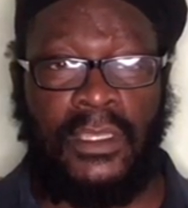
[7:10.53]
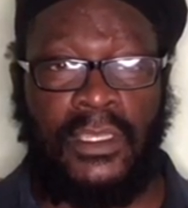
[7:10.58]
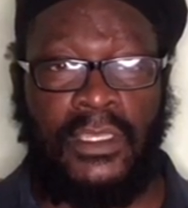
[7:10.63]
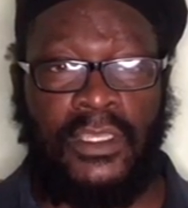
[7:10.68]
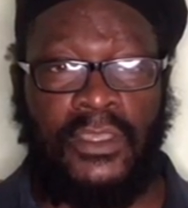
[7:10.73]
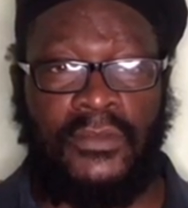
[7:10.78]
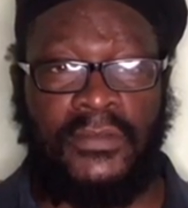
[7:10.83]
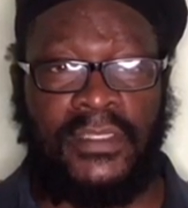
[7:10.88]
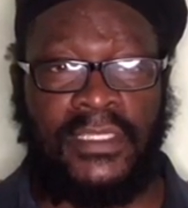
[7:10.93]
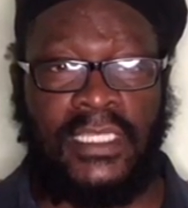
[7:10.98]

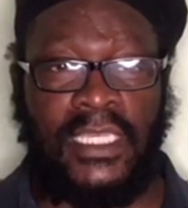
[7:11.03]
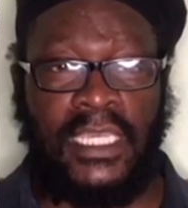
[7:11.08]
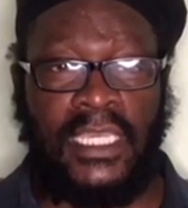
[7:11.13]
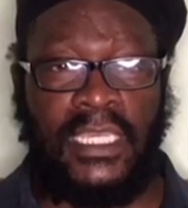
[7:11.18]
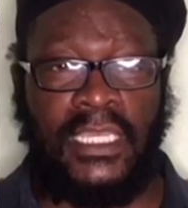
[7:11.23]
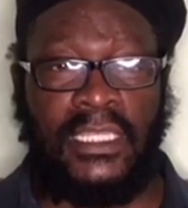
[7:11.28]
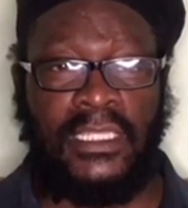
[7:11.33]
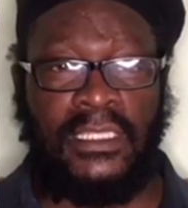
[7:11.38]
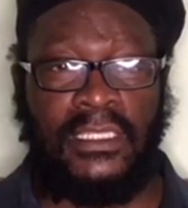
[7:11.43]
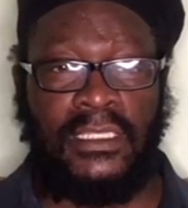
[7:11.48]
You've
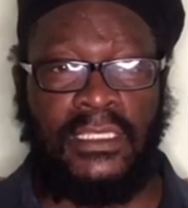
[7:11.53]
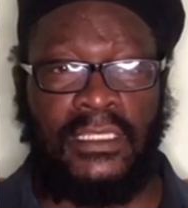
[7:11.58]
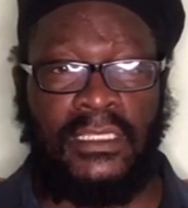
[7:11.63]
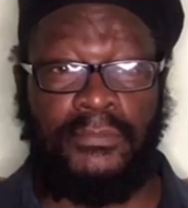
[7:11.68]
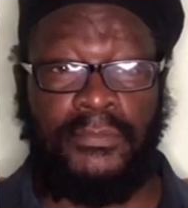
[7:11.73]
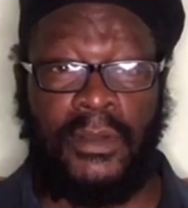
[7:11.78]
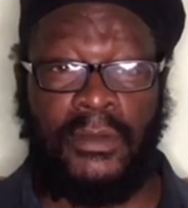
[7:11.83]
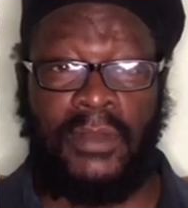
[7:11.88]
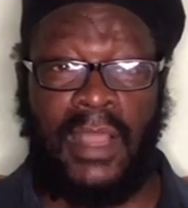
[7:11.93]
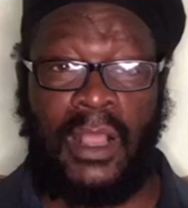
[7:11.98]
seen
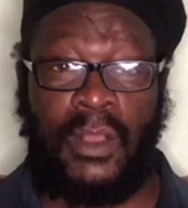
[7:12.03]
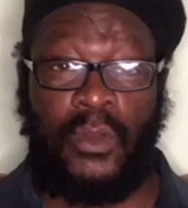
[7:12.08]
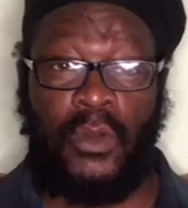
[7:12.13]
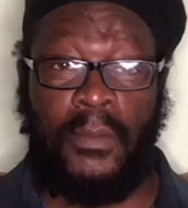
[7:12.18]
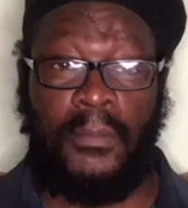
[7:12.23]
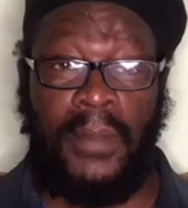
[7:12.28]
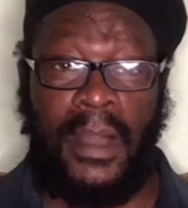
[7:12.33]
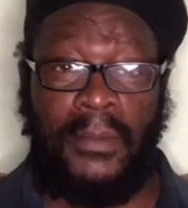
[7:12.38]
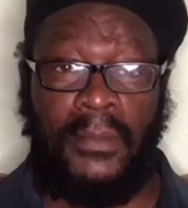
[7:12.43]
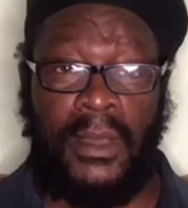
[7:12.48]
Barack
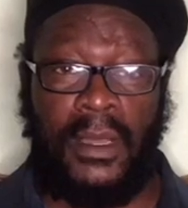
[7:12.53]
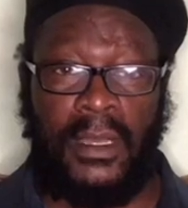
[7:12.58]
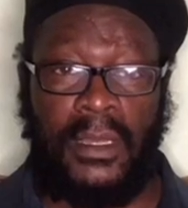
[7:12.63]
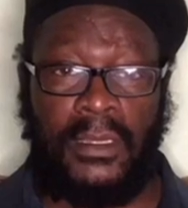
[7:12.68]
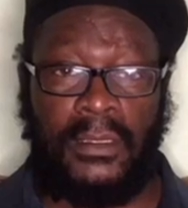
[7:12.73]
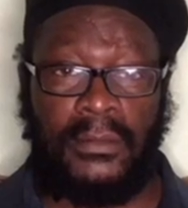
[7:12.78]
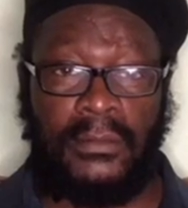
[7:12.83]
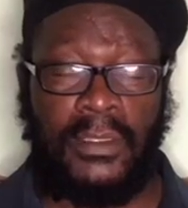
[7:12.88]
Obama.